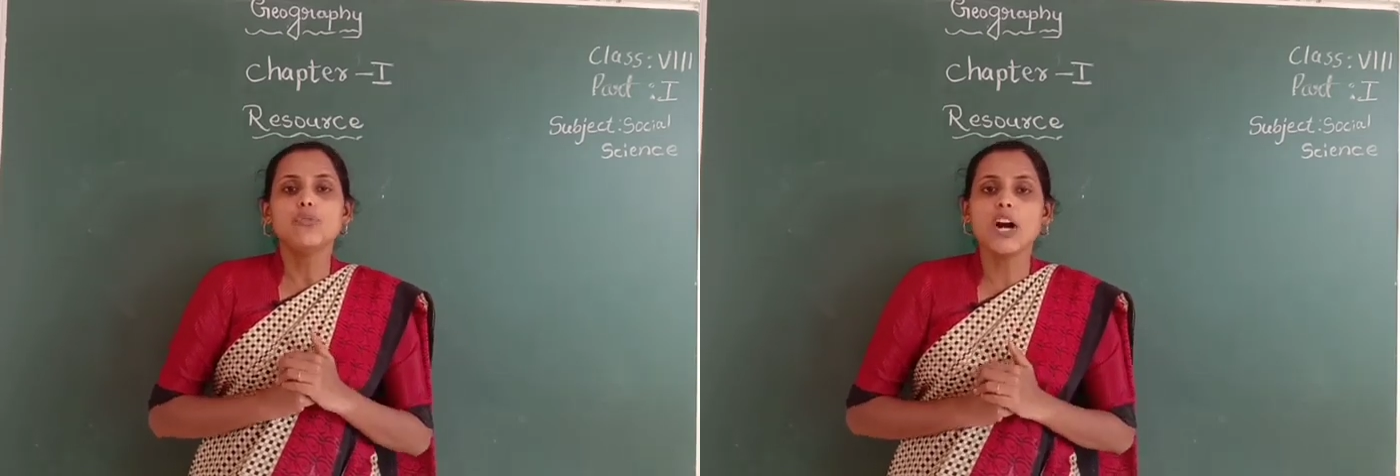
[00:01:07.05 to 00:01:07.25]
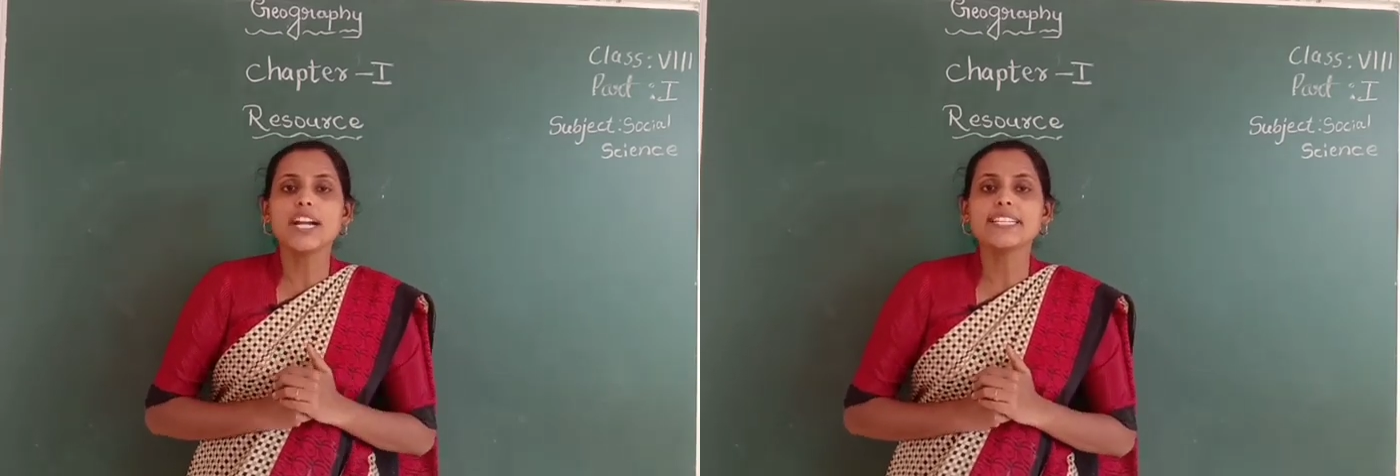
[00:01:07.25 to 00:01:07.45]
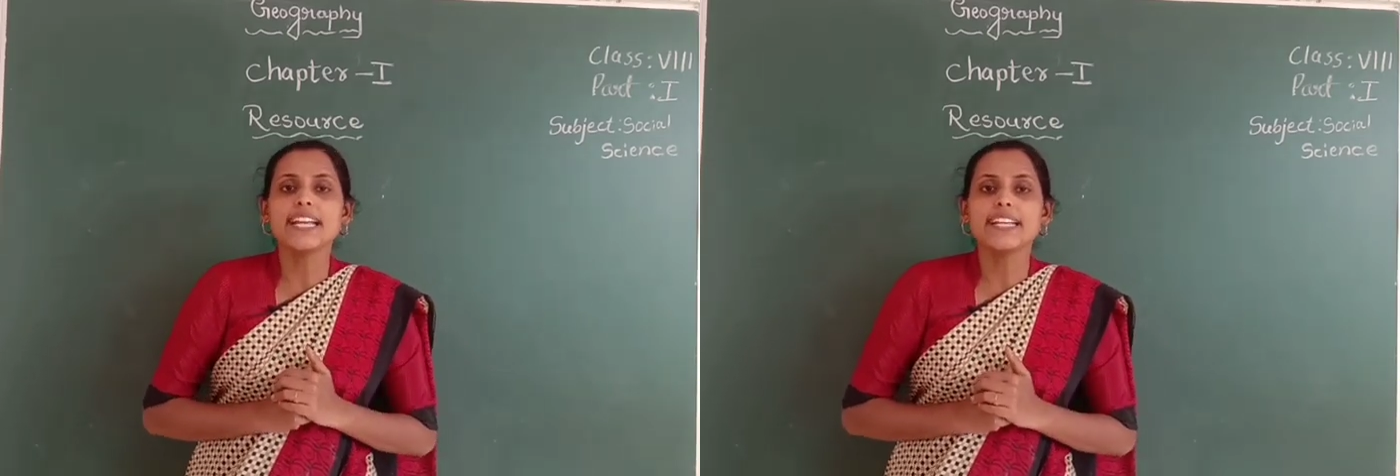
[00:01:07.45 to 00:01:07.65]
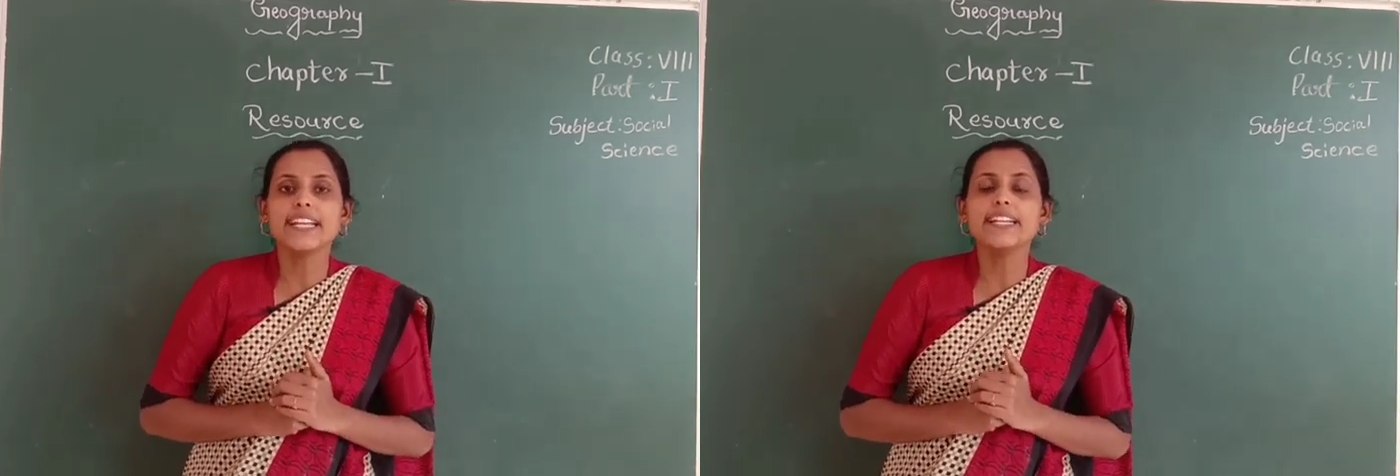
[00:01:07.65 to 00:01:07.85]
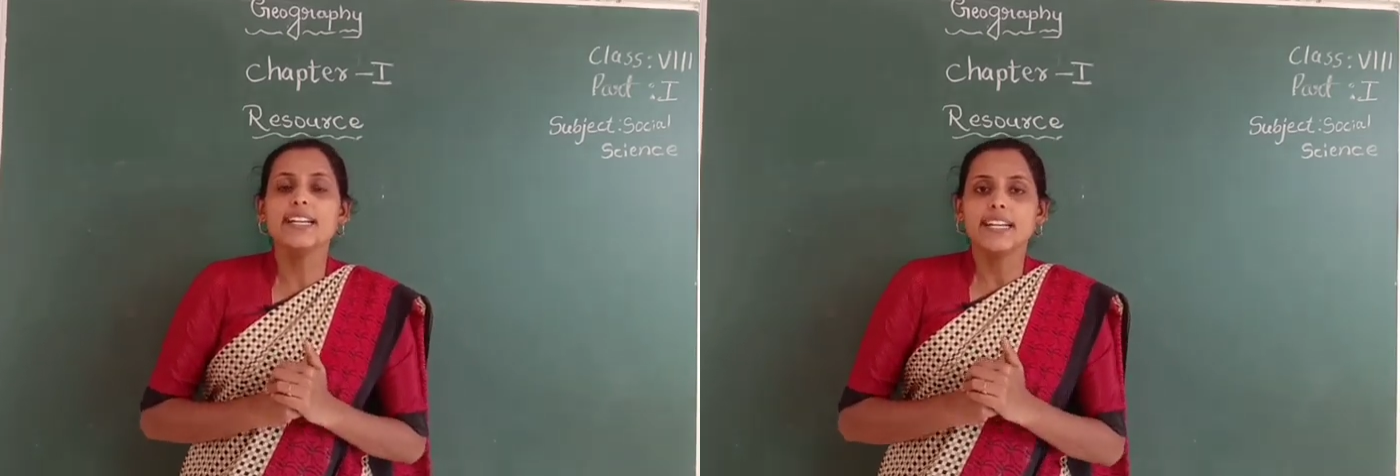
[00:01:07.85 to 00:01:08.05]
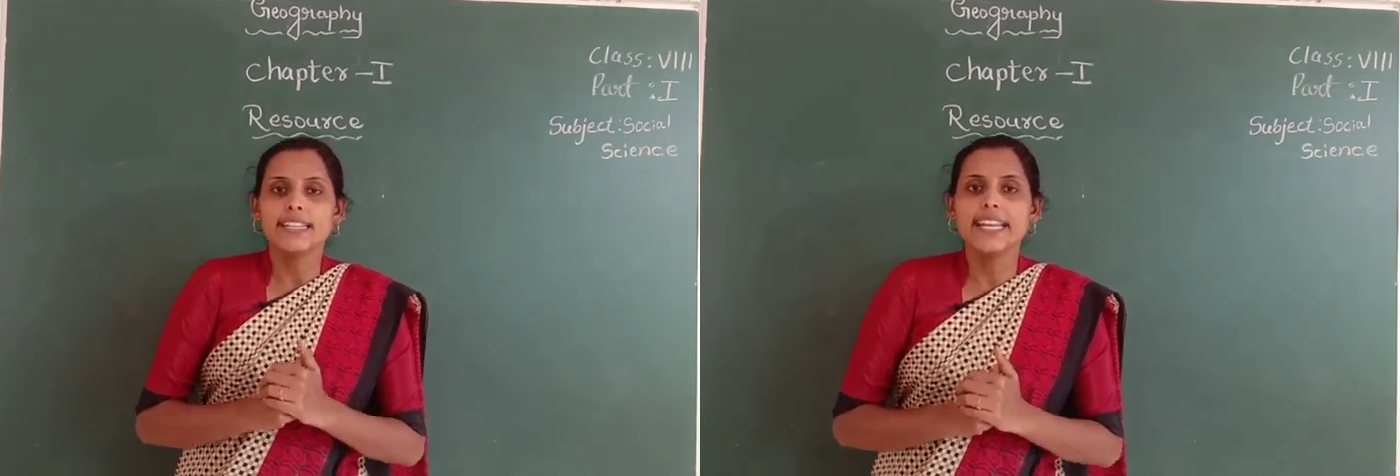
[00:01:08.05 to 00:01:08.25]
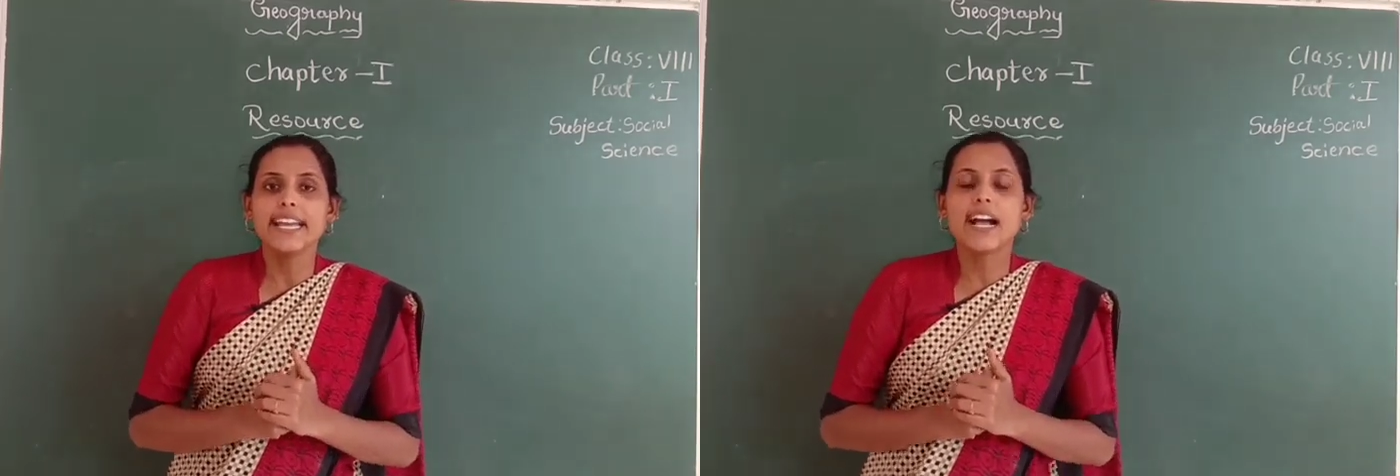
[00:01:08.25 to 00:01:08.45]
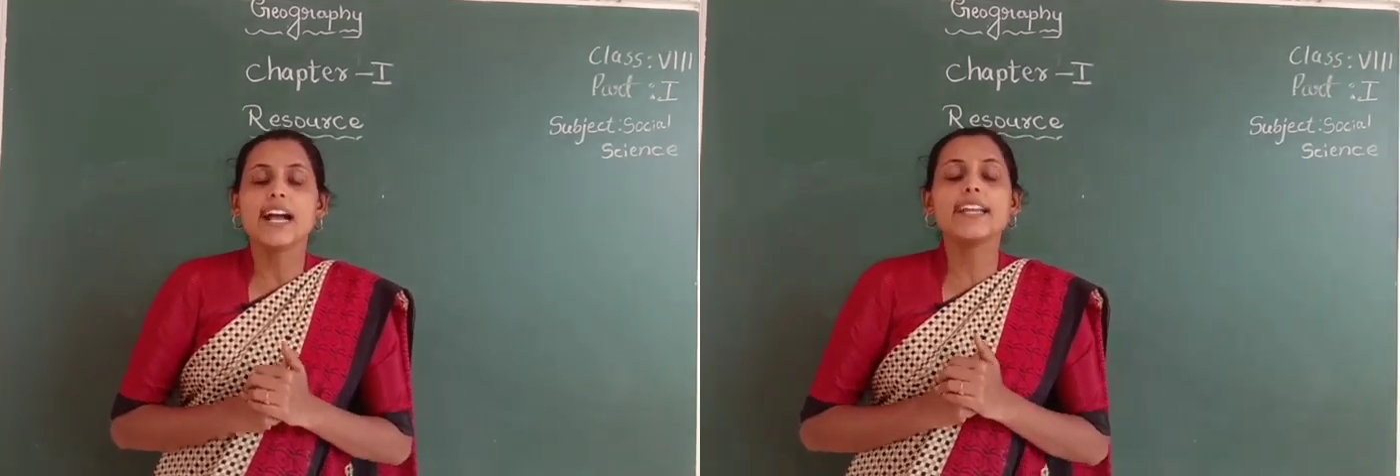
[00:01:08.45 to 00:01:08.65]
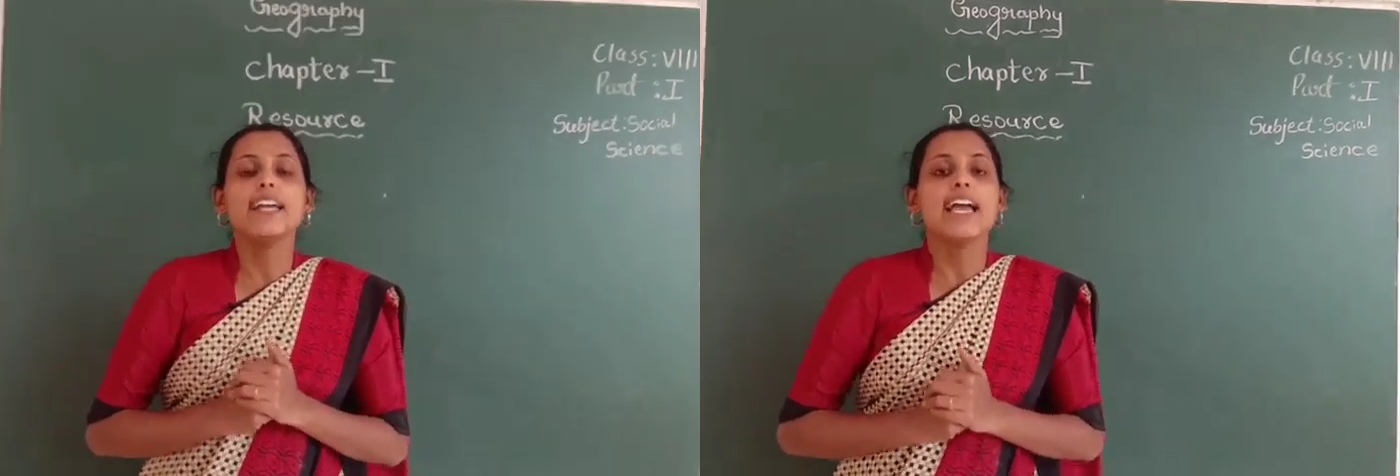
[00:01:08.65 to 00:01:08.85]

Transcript: what they did, they are